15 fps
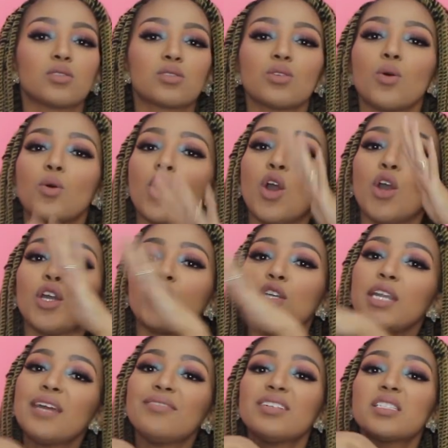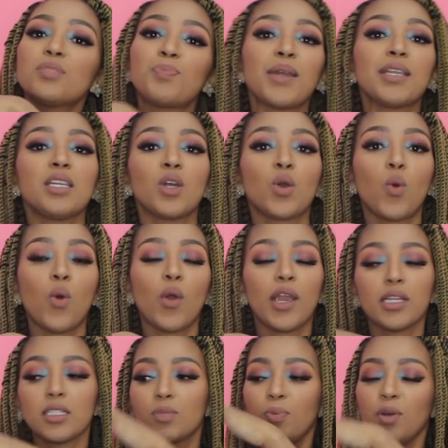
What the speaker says: So never spending coins,